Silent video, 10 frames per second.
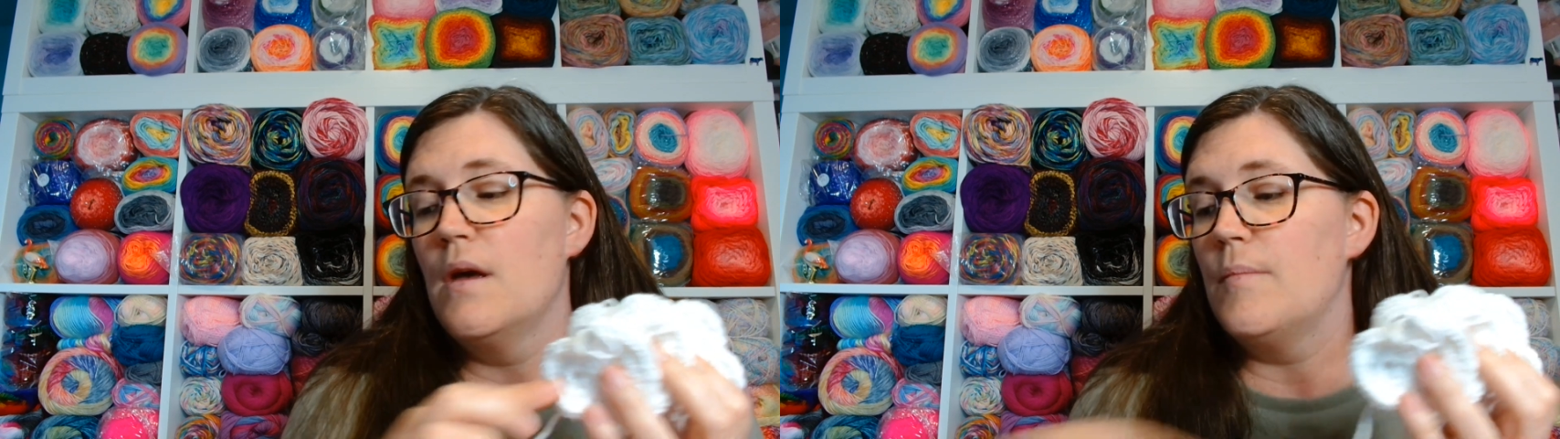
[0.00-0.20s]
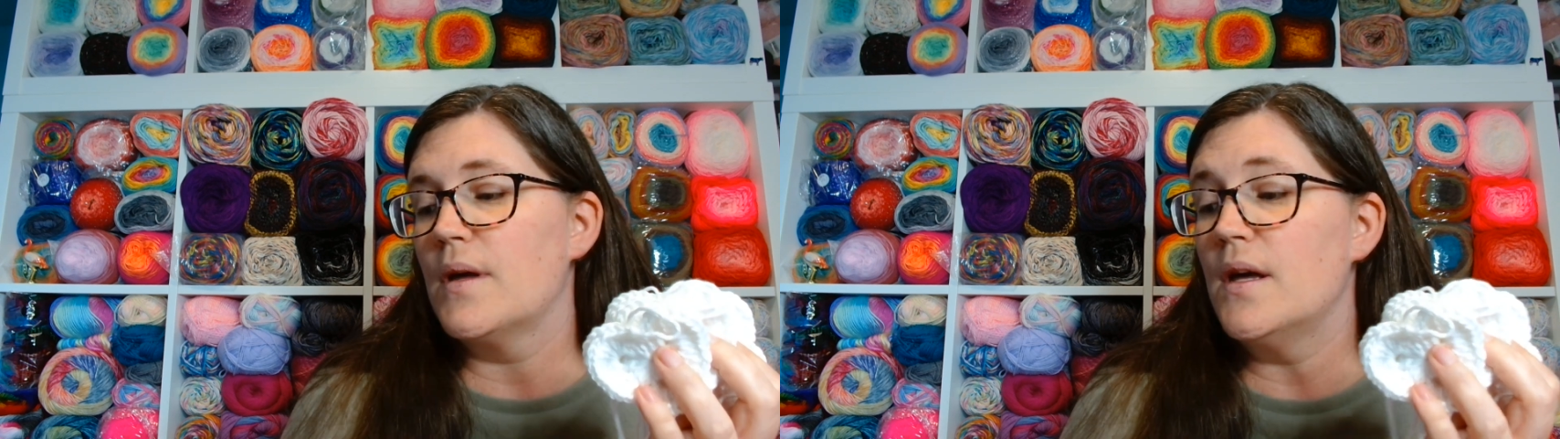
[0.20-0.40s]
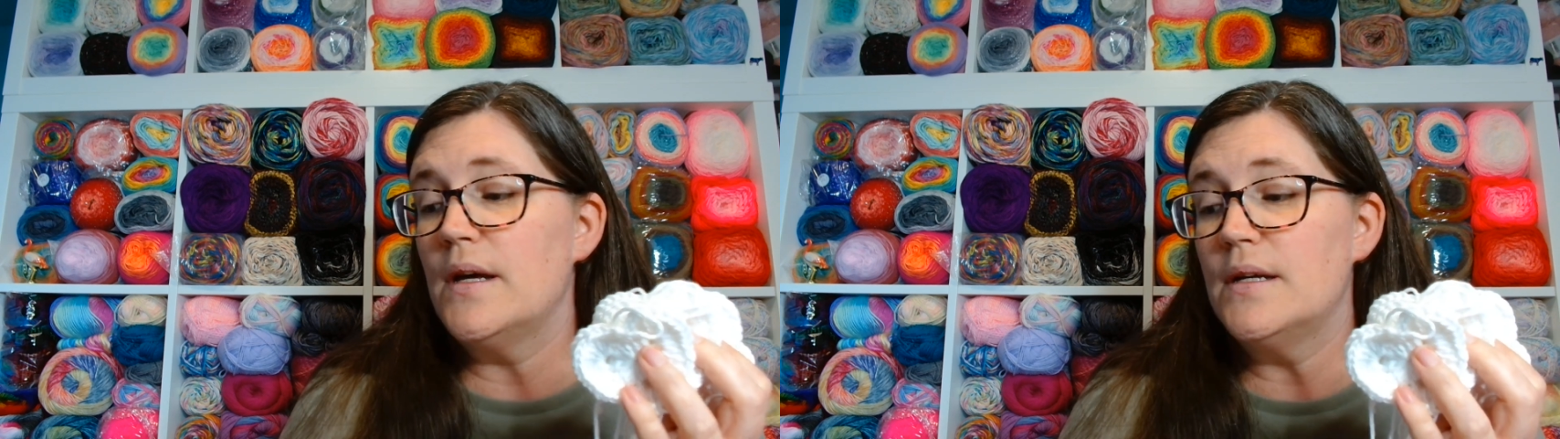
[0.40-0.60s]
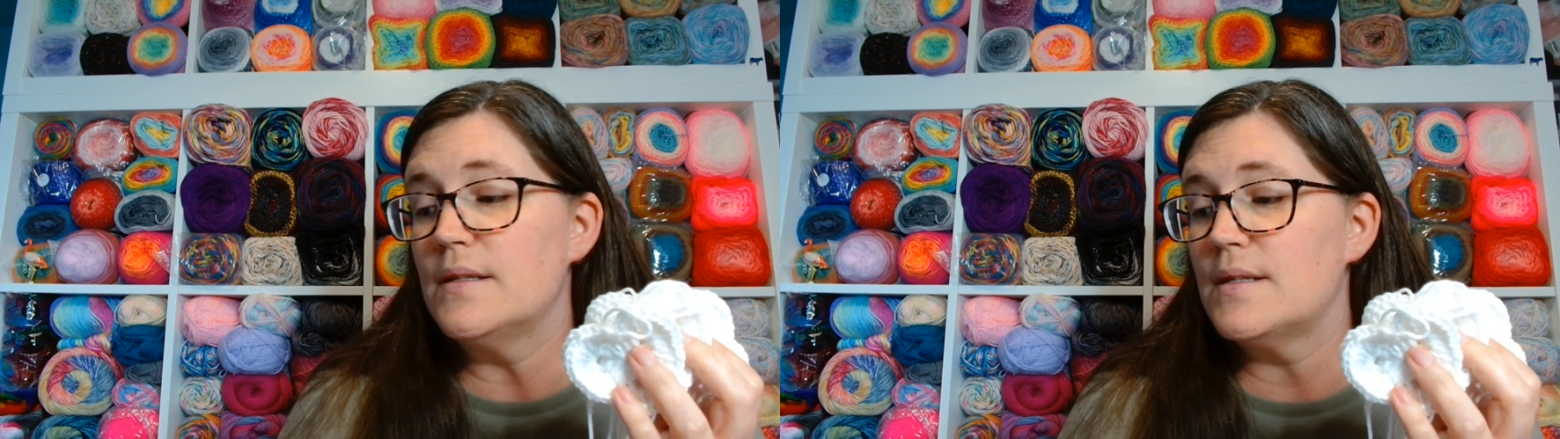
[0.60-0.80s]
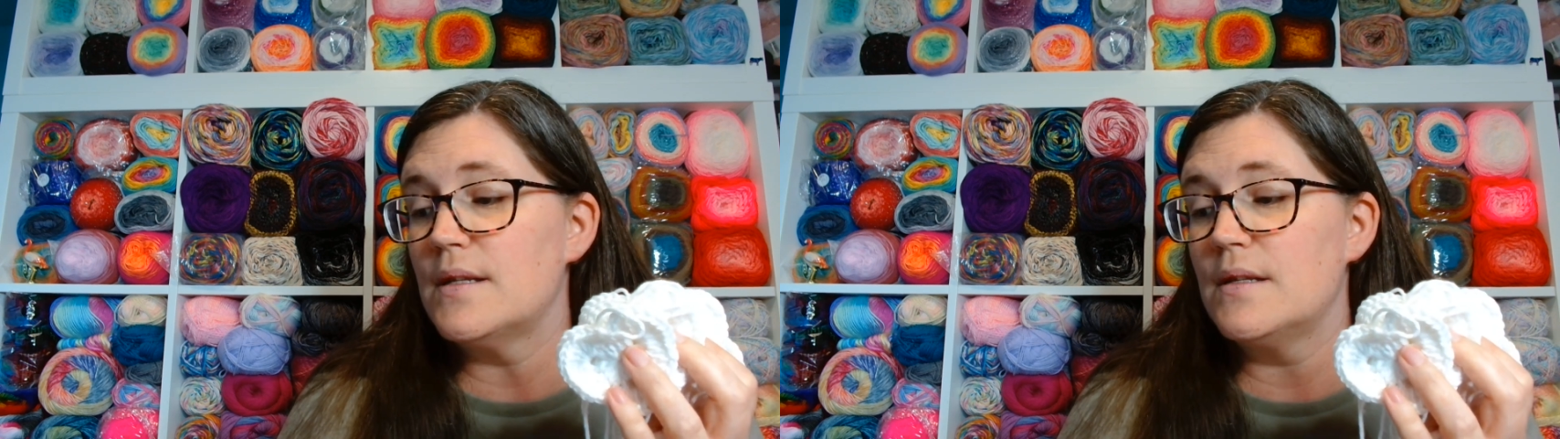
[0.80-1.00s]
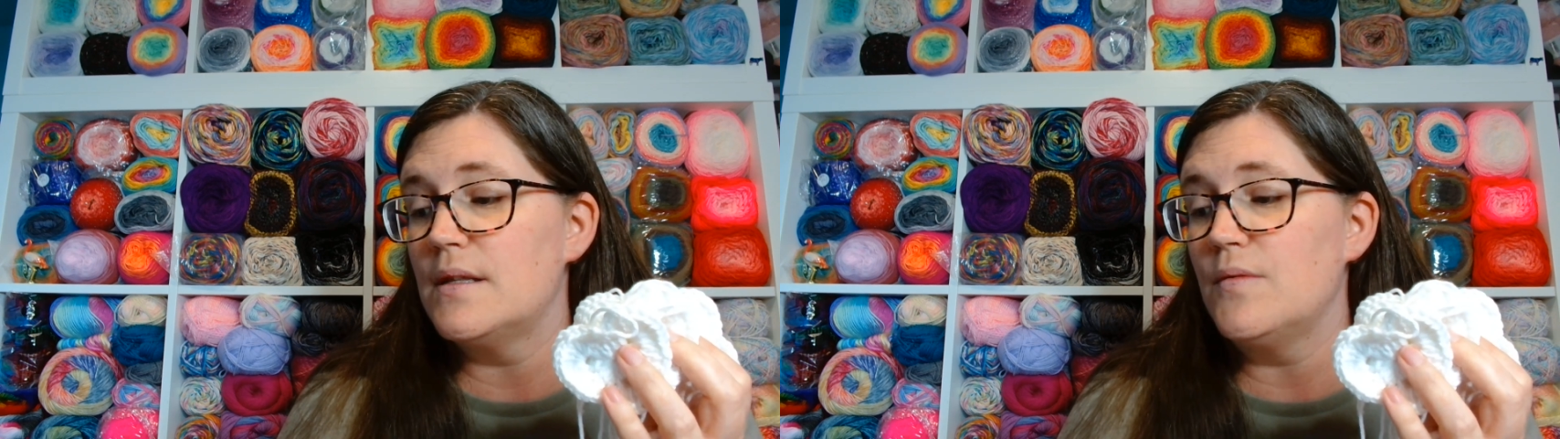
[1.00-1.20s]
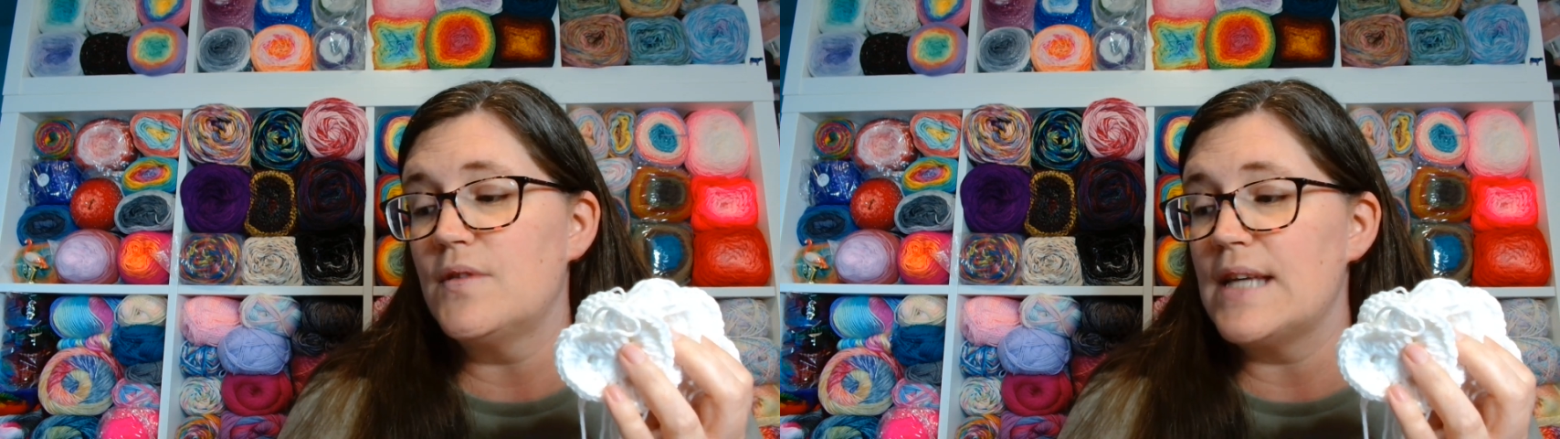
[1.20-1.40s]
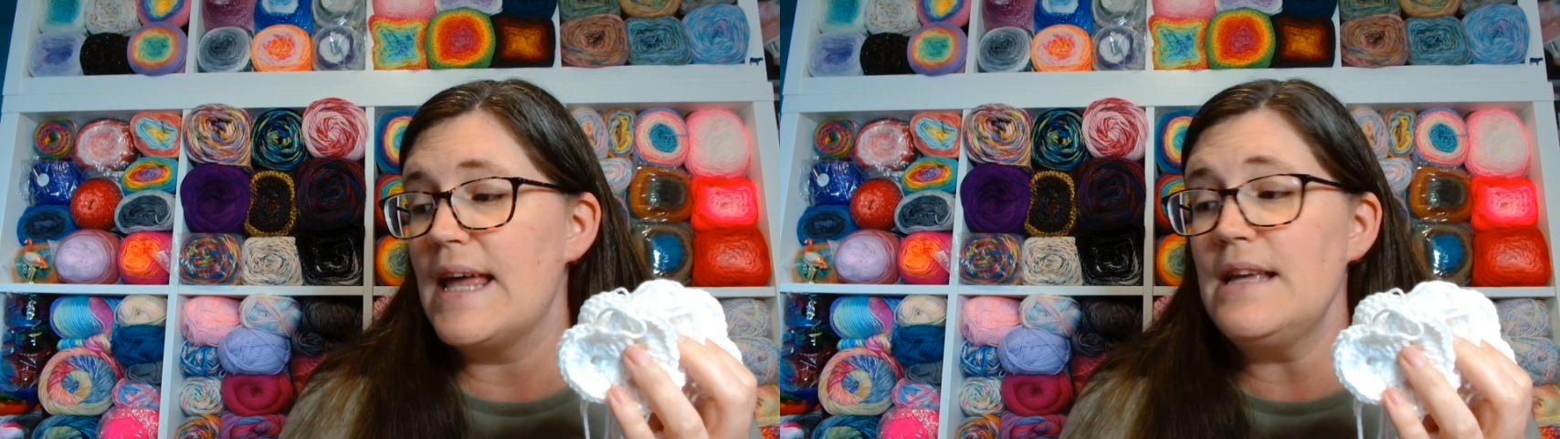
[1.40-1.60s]
because the
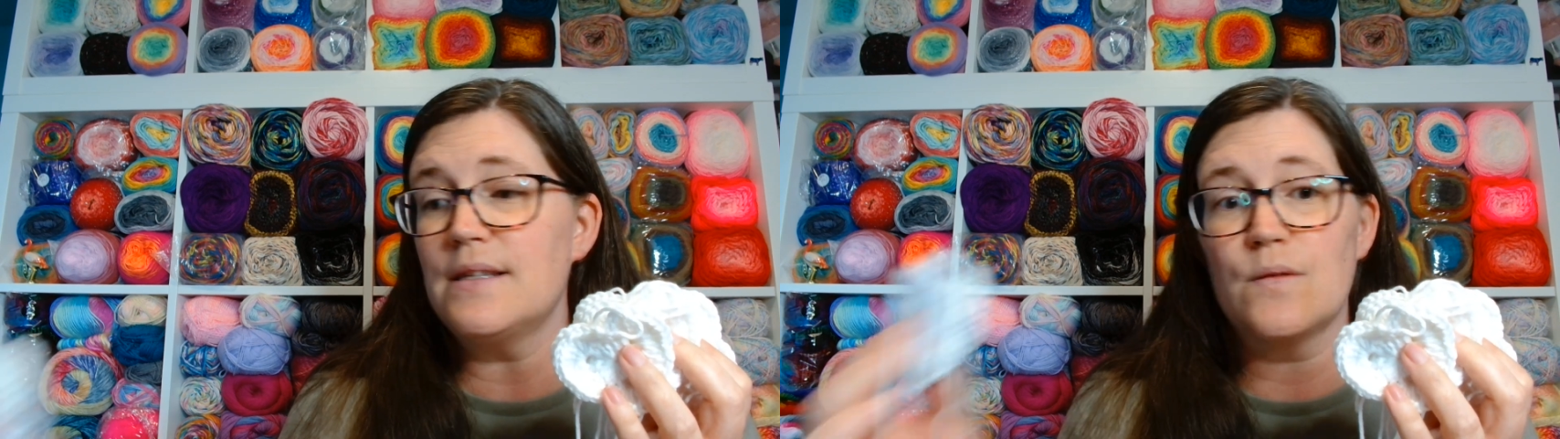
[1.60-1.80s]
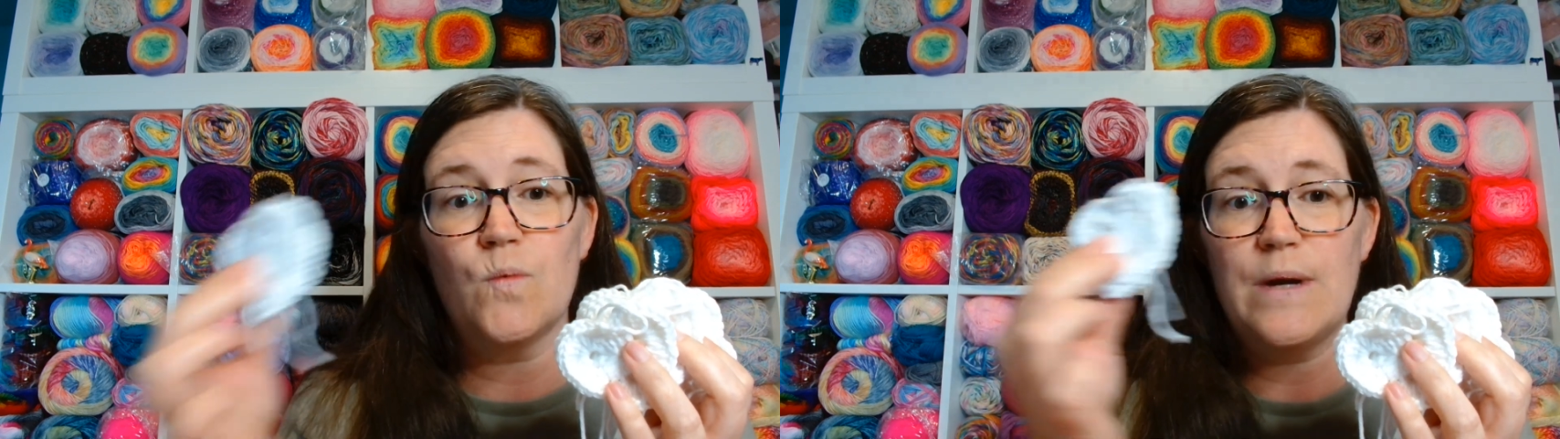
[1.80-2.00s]
days and